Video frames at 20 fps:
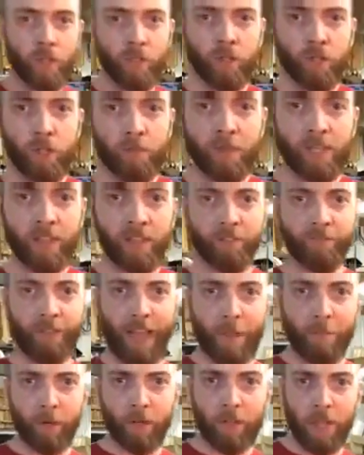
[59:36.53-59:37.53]
You mean the
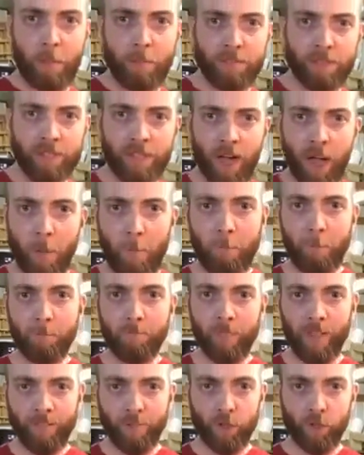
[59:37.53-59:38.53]
Fabric Clips, Tom?
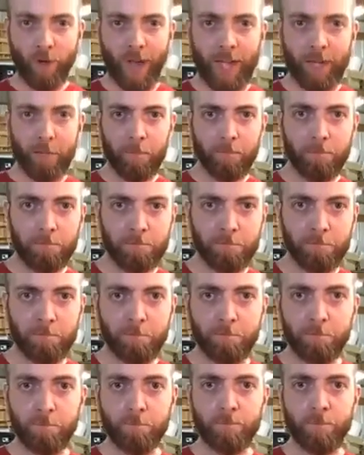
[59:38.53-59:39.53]
Have you tried them?
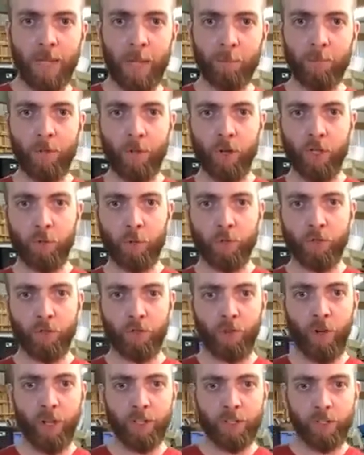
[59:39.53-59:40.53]
I'm curious what your
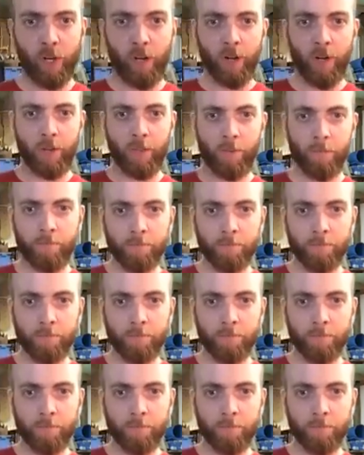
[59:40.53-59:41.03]
thoughts are on